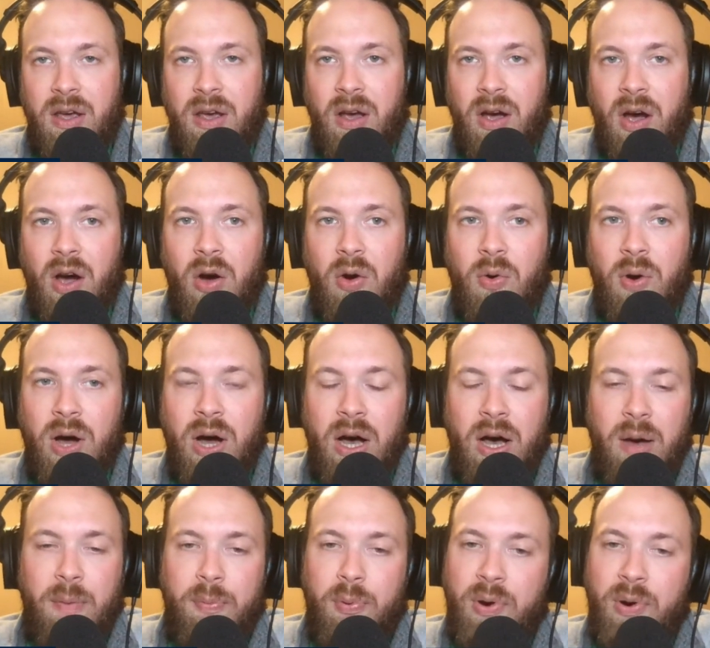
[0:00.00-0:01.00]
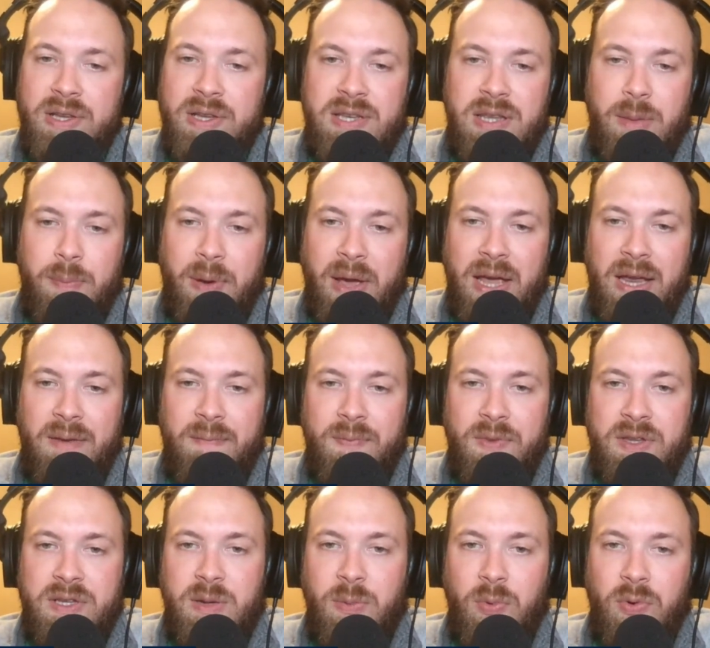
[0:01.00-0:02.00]
Points in the paint.
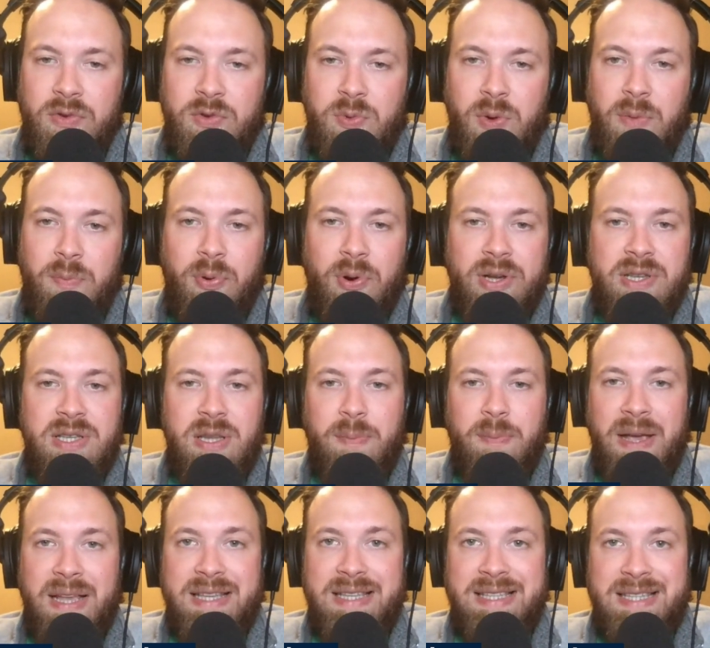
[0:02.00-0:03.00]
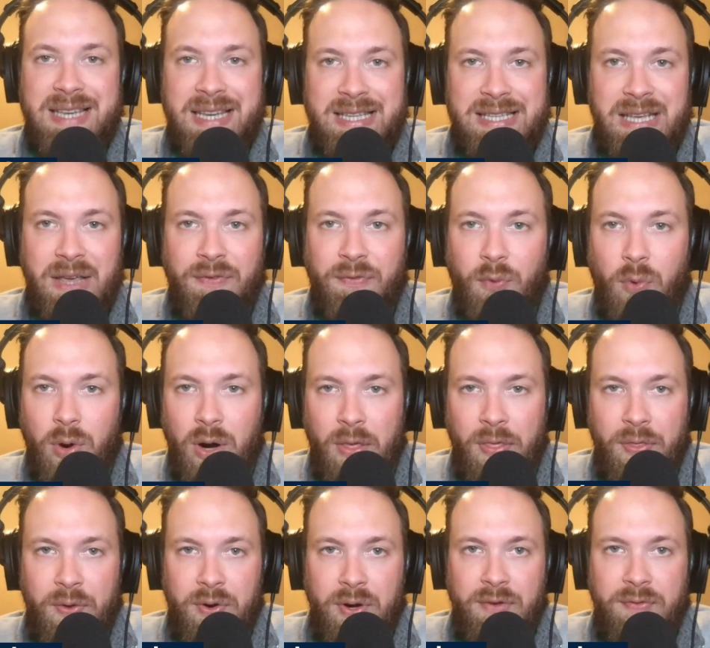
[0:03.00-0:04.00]
The Timberwolves won points in the paint 64 to
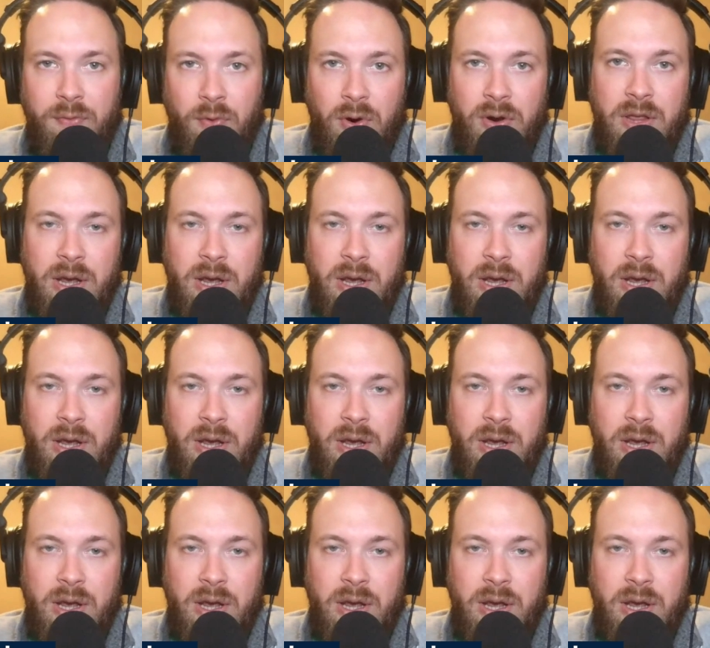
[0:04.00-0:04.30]
34.